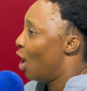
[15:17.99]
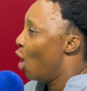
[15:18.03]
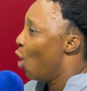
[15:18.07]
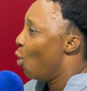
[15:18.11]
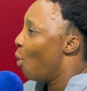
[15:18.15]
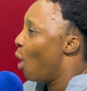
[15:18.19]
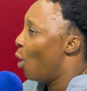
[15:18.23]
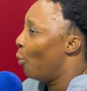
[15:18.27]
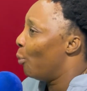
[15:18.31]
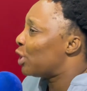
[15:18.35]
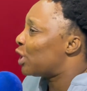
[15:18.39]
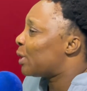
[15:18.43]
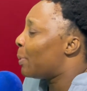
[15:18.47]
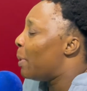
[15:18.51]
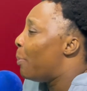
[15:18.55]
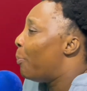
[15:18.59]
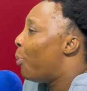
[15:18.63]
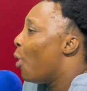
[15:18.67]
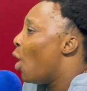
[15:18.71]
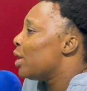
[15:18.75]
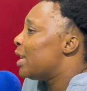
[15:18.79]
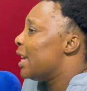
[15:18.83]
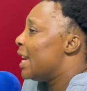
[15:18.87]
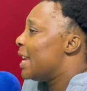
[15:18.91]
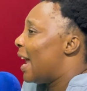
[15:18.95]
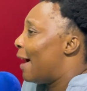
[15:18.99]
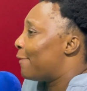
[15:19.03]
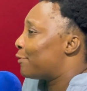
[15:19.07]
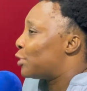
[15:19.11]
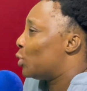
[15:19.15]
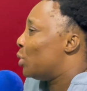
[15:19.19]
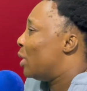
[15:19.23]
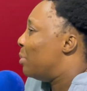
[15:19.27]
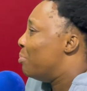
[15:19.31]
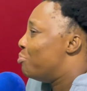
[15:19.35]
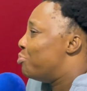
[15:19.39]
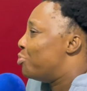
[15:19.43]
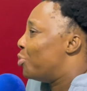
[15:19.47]
Well, we should be bold enough to
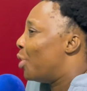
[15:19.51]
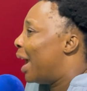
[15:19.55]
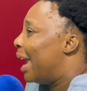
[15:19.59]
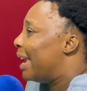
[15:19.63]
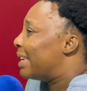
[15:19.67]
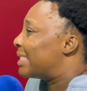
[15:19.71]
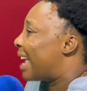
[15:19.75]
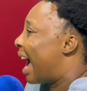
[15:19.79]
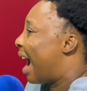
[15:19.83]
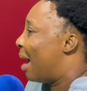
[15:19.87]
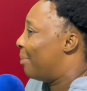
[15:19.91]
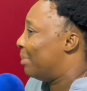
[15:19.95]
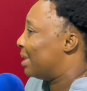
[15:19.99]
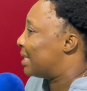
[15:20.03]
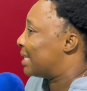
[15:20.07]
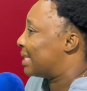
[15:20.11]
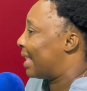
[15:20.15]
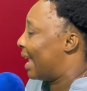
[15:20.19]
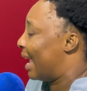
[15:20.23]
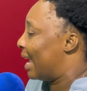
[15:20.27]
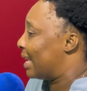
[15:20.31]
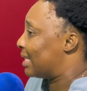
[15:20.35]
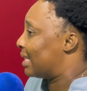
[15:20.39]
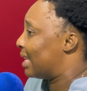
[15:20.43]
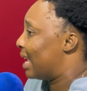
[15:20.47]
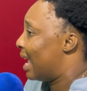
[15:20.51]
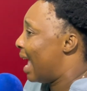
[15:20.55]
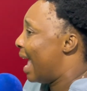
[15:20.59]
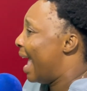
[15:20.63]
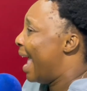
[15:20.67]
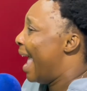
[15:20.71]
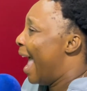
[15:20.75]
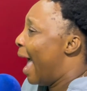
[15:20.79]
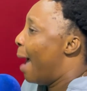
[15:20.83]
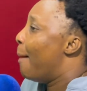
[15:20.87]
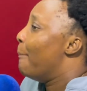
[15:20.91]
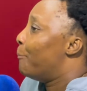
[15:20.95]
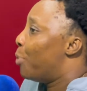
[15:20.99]
embrace our mistakes
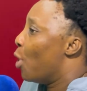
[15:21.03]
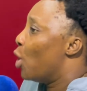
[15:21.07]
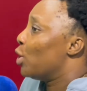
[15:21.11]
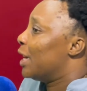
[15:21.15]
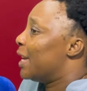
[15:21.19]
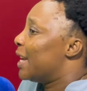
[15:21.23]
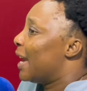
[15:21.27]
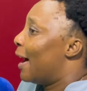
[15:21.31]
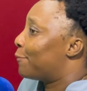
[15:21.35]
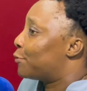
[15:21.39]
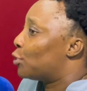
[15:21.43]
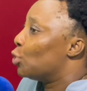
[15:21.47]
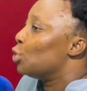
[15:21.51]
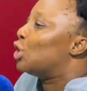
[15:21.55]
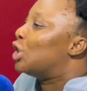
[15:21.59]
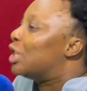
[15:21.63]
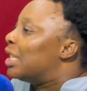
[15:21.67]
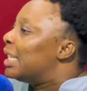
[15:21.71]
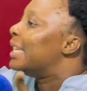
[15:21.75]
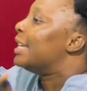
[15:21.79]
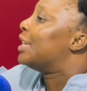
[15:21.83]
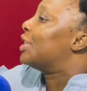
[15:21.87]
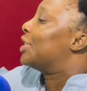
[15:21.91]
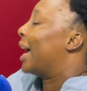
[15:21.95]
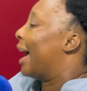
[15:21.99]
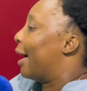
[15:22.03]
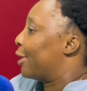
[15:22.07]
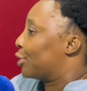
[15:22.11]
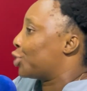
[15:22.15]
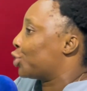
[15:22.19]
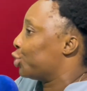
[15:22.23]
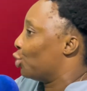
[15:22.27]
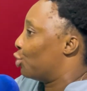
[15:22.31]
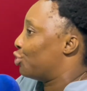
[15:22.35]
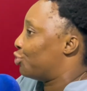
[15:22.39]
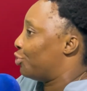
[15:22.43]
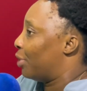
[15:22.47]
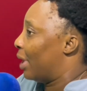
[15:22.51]
and bold enough to teach our
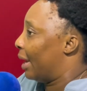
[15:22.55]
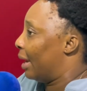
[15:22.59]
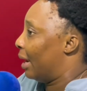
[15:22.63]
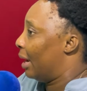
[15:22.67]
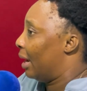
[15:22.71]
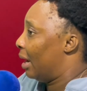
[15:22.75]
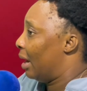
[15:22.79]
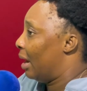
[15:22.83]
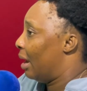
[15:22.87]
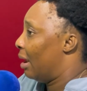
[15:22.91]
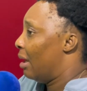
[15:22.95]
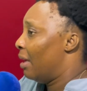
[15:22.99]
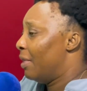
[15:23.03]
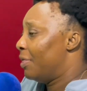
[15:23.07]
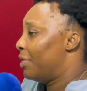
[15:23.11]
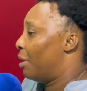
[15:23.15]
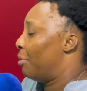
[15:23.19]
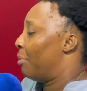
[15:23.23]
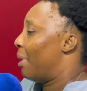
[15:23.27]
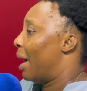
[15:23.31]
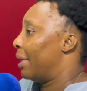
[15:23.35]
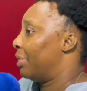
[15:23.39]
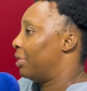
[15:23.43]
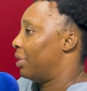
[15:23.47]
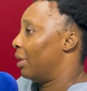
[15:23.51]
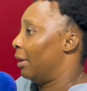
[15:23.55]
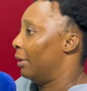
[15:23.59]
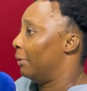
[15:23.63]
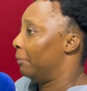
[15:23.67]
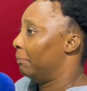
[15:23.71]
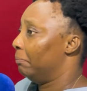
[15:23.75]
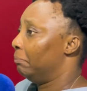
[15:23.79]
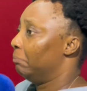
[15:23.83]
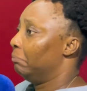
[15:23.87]
children the right thing.